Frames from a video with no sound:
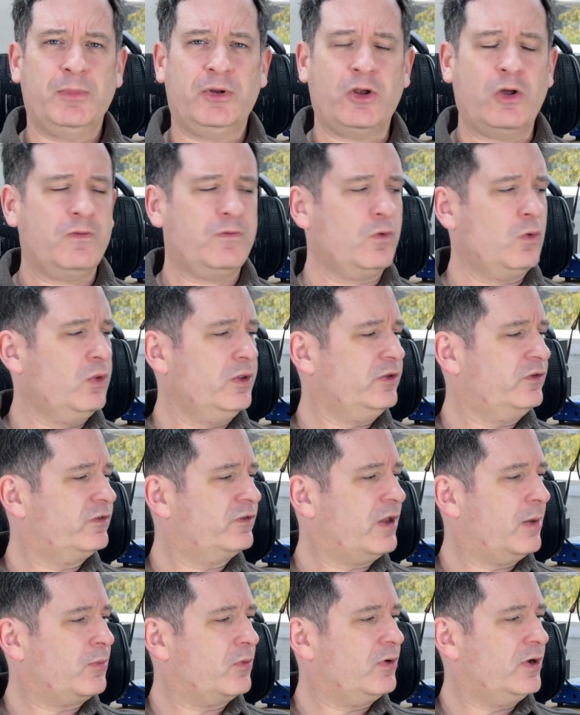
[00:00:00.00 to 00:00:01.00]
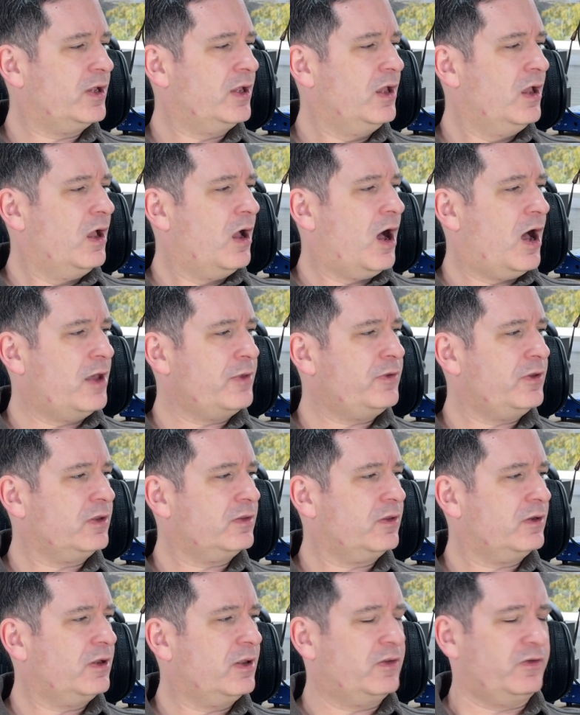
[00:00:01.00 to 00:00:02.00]
overall, in summary, I think
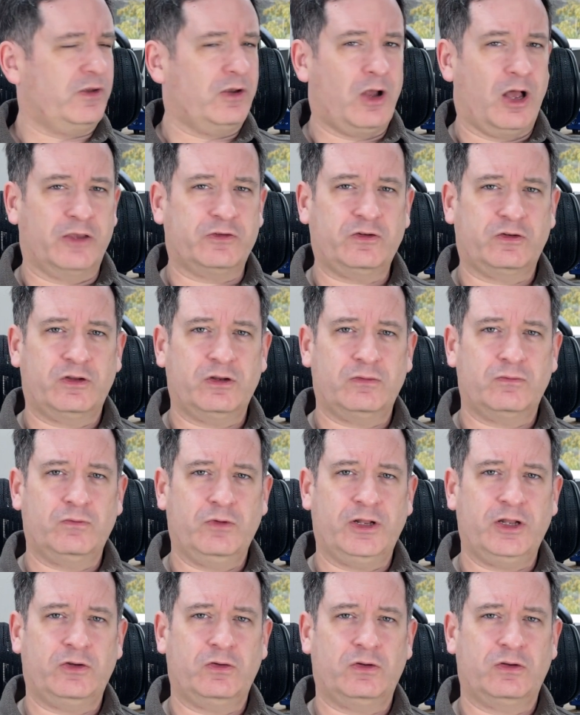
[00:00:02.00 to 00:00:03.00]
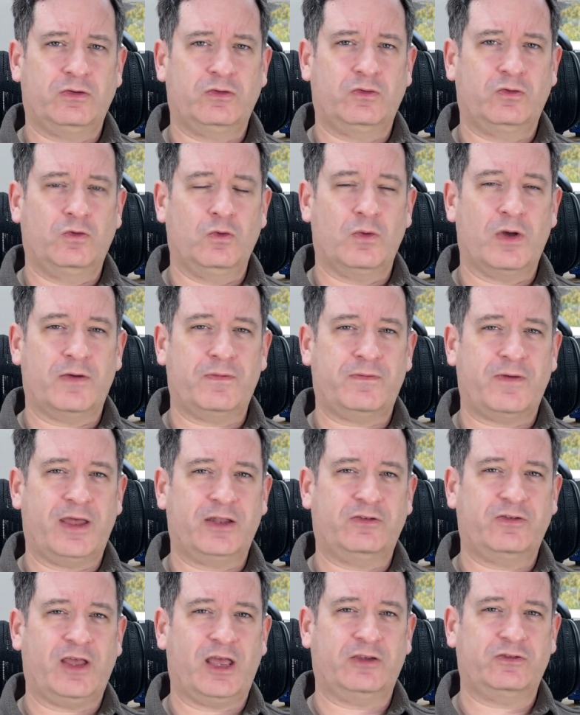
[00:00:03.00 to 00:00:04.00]
that Sennheiser really did do a
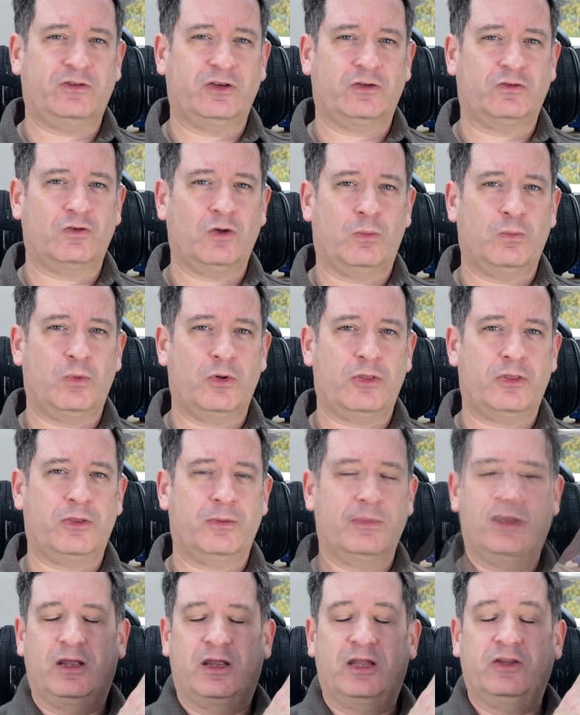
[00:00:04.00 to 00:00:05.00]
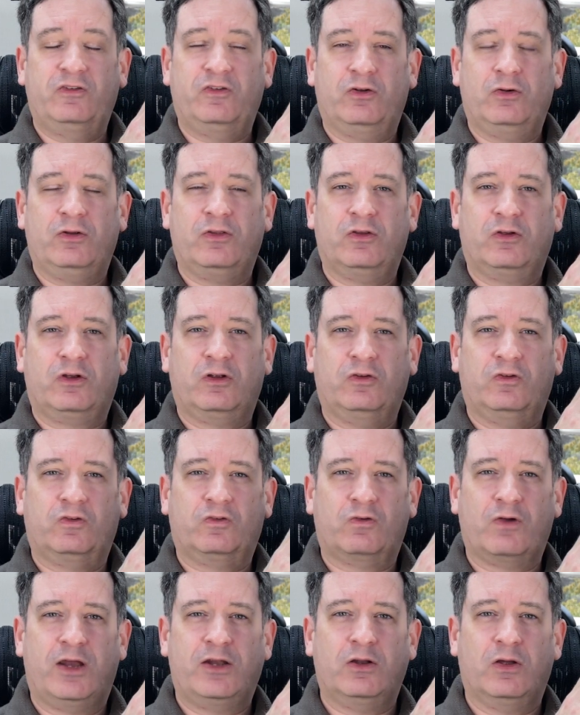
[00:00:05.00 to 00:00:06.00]
fantastic job with them, considering the
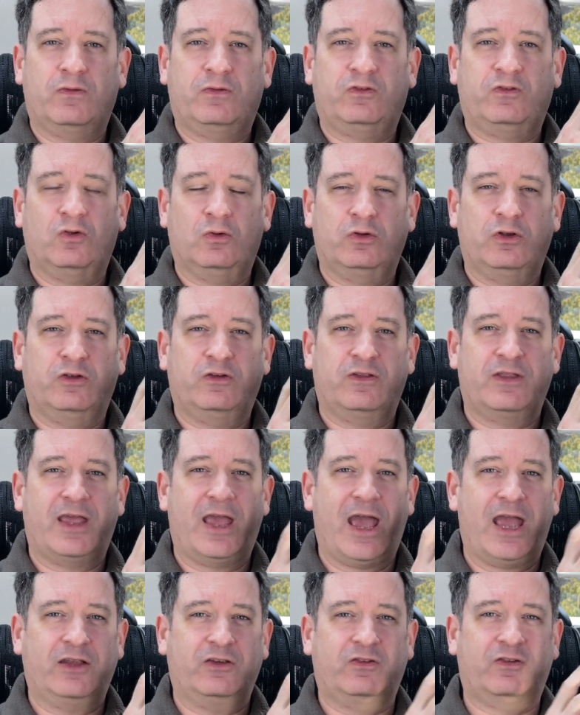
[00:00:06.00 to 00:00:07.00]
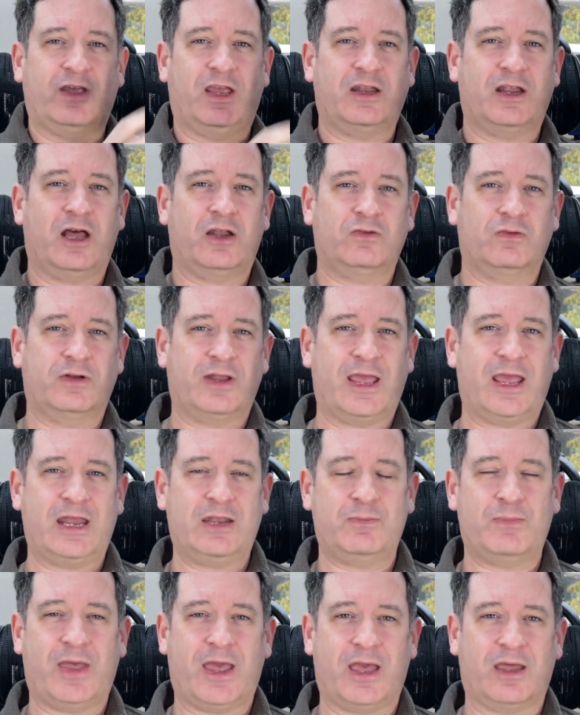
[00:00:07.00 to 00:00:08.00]
constraint of still using the HD800
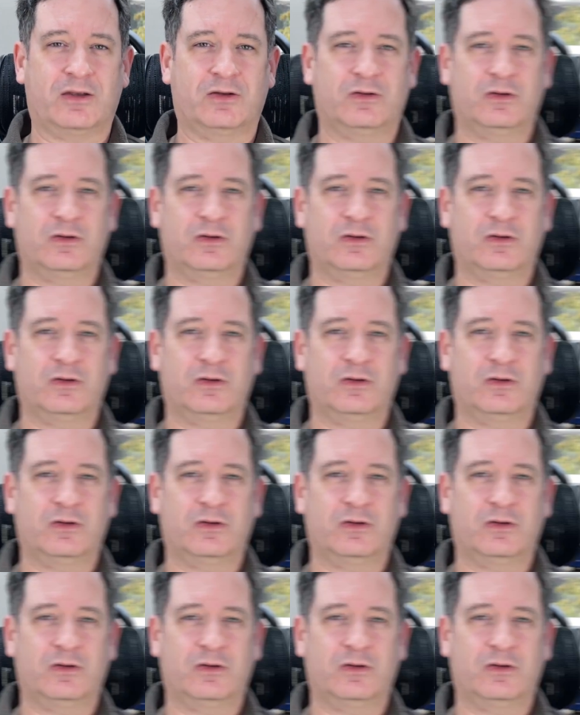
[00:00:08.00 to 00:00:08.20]
headband.